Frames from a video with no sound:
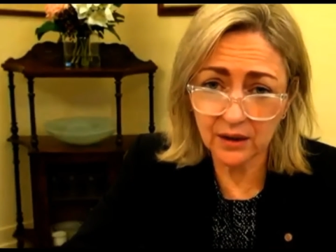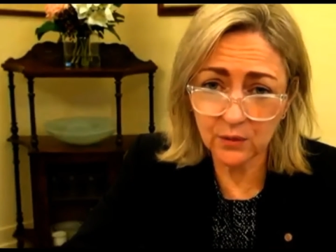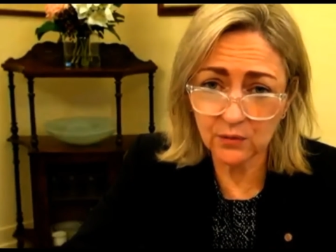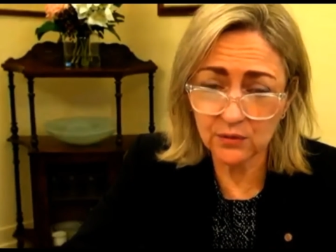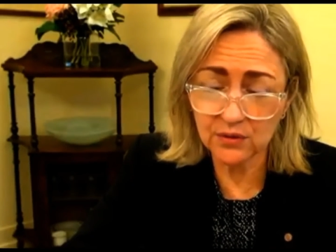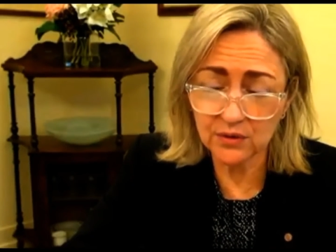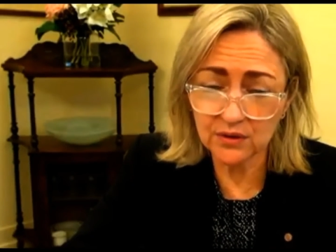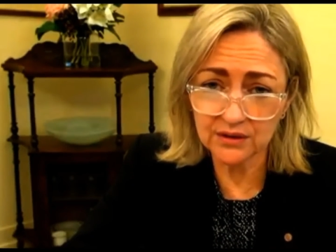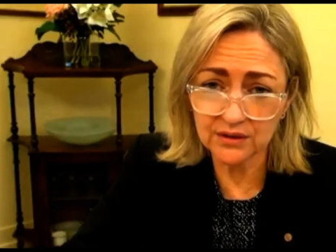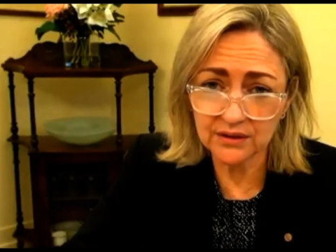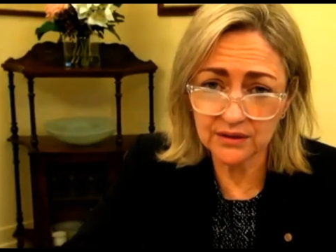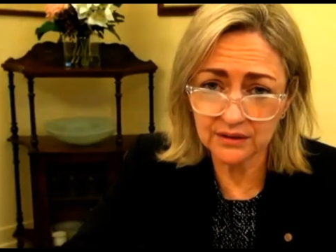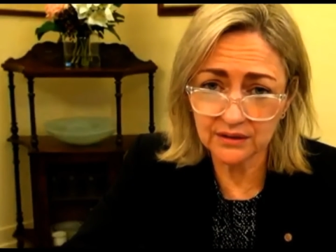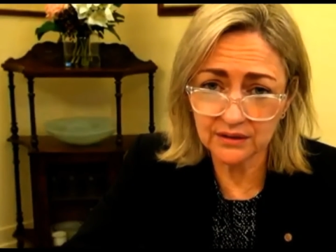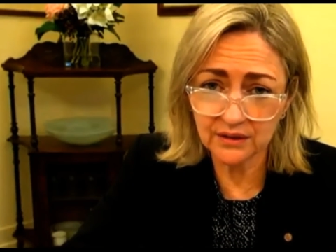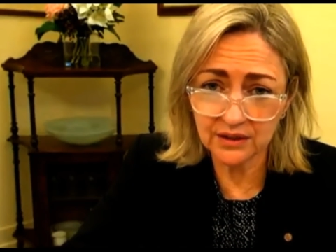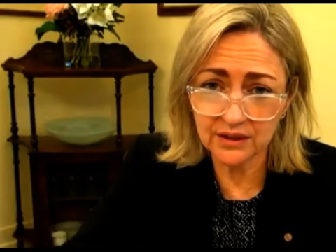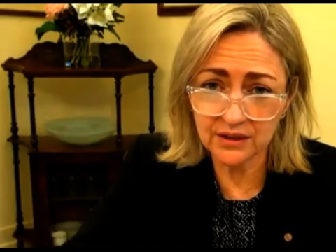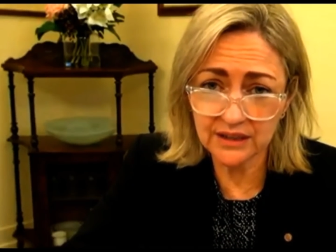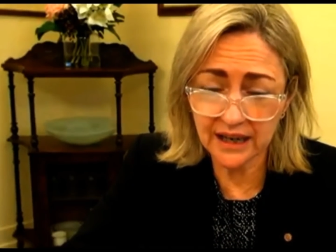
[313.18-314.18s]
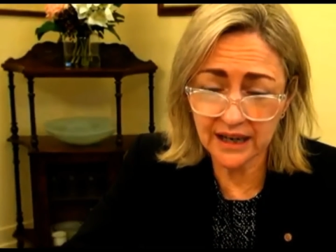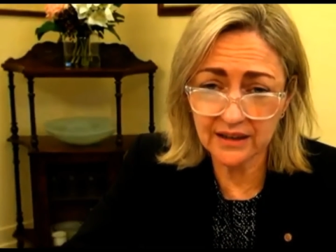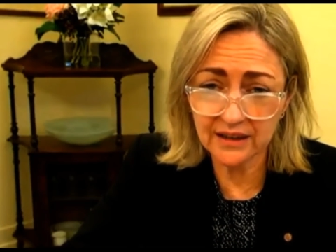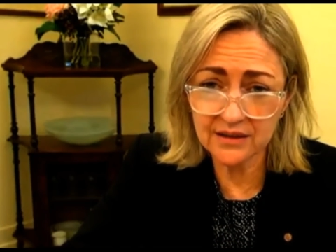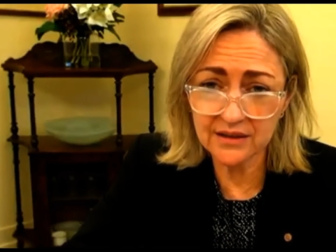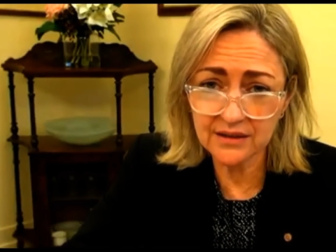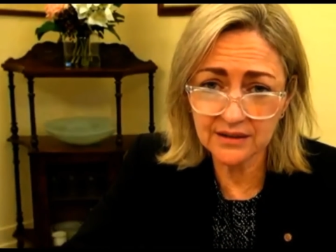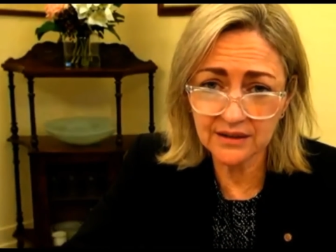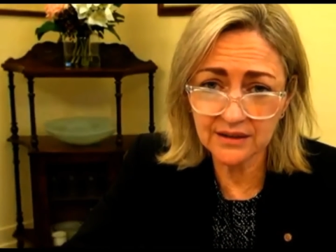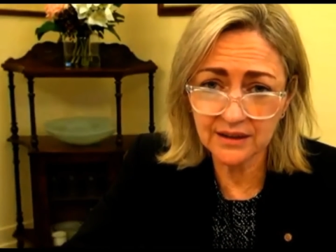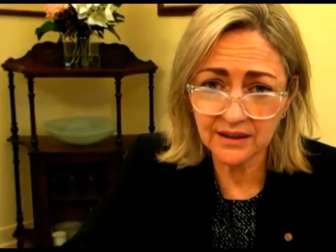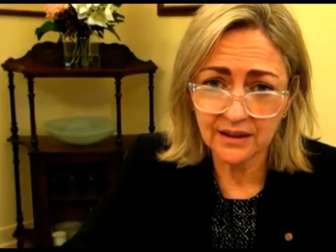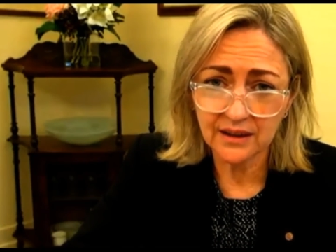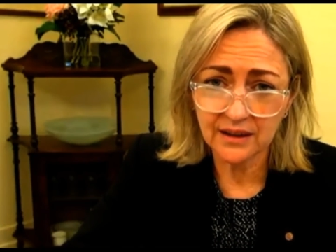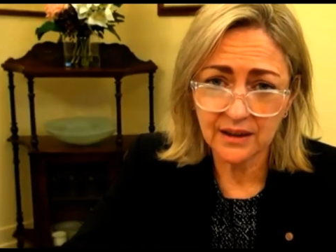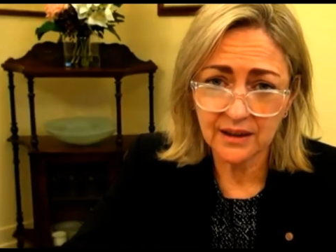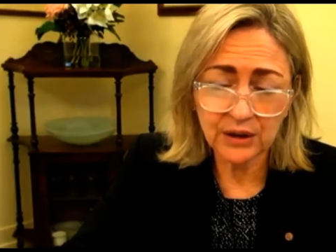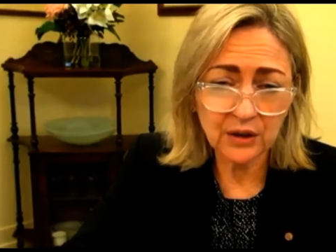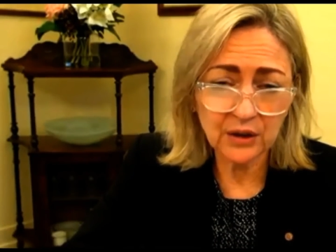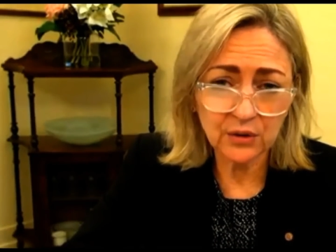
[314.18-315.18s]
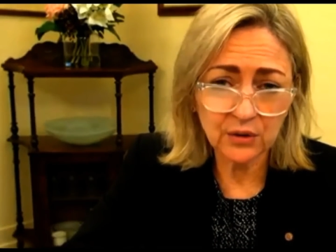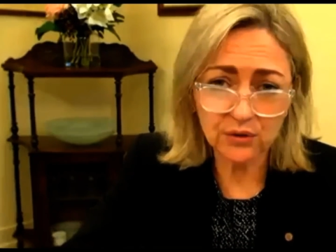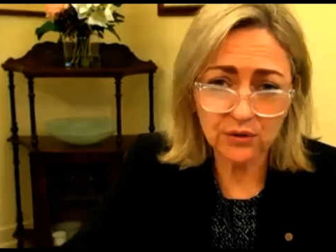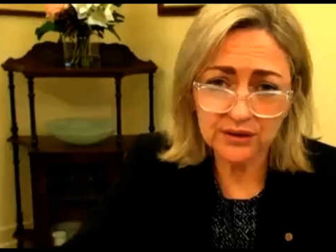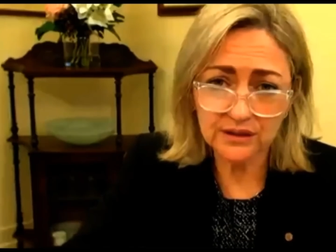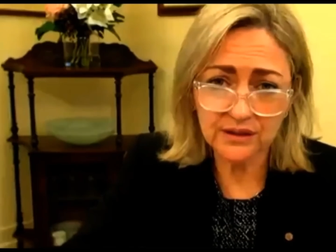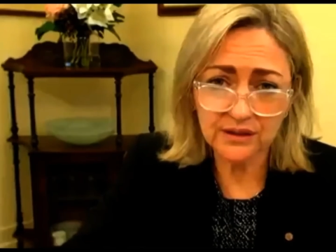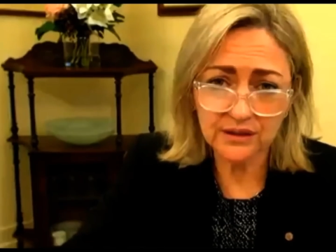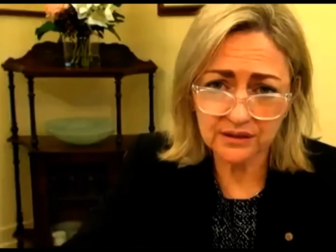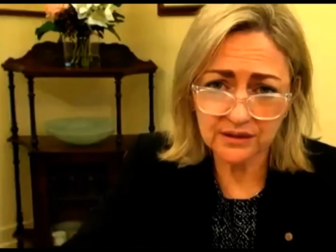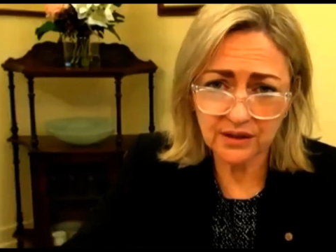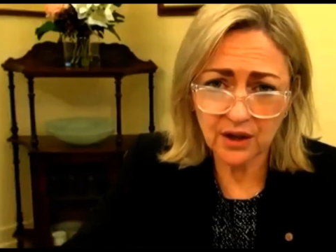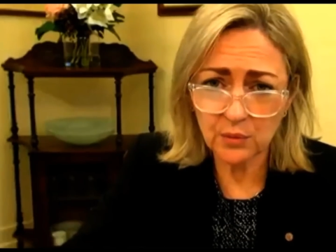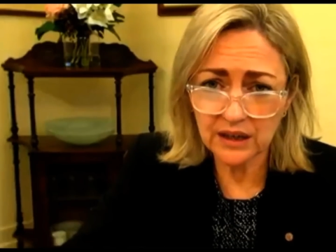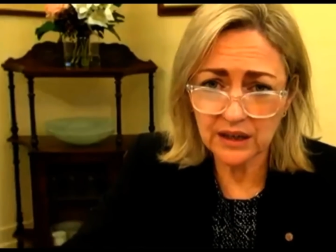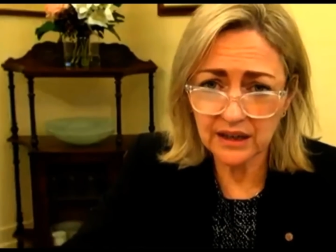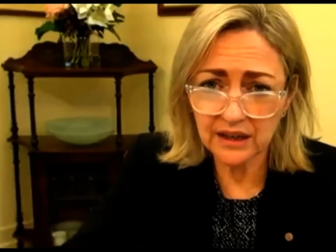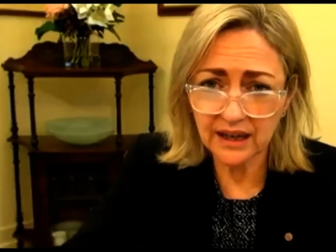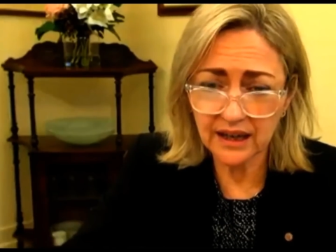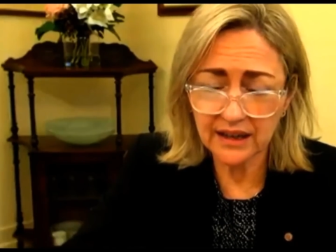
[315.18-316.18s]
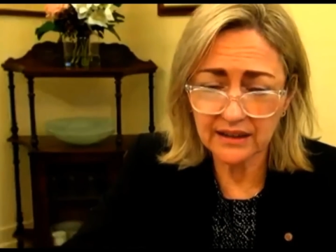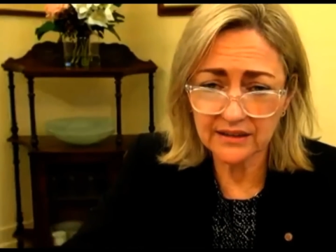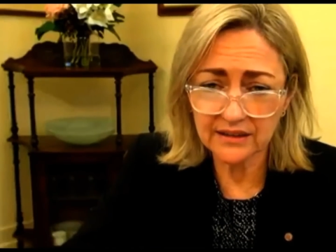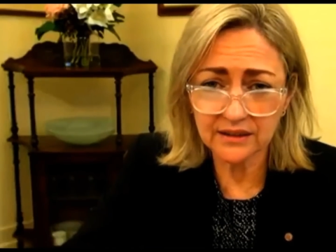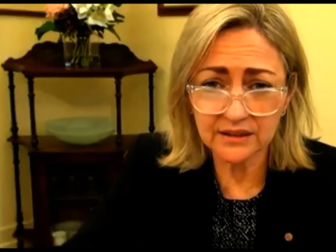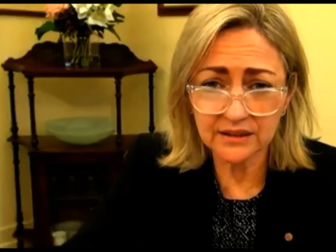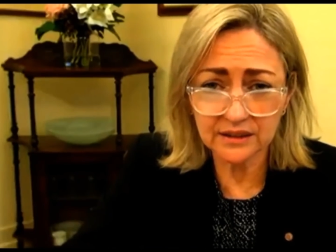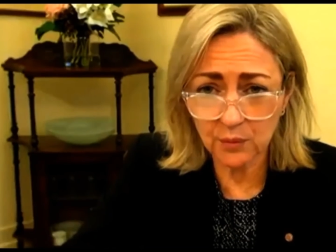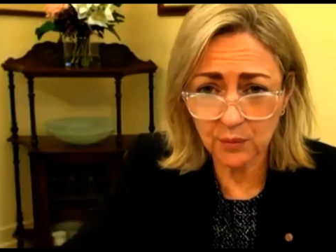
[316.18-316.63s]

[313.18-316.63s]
would contend, because so many cases,